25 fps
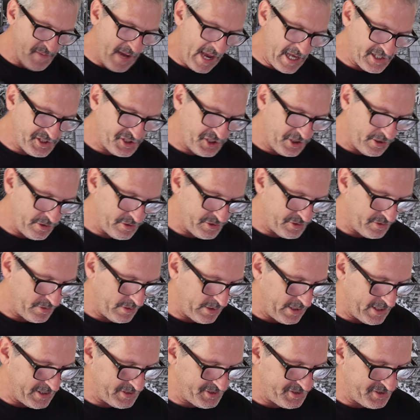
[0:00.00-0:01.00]
magic user
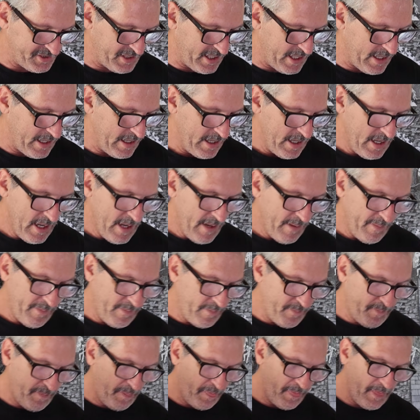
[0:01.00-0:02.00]
list.
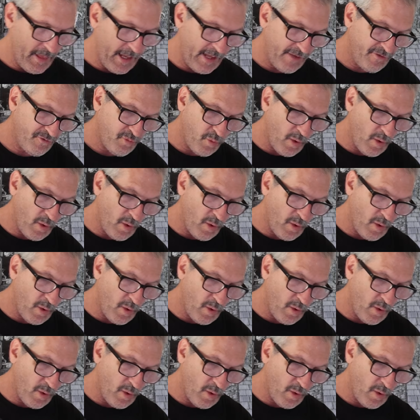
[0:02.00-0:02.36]
And